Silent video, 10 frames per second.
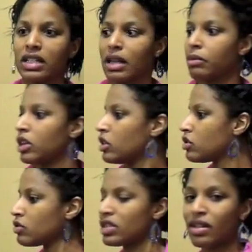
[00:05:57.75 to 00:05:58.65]
I'm going to do
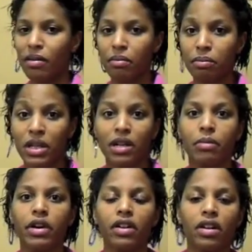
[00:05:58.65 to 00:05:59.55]
some peanut
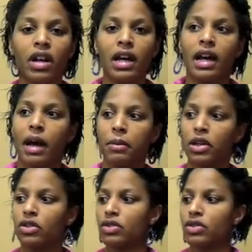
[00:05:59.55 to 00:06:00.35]
butter, I'm going to do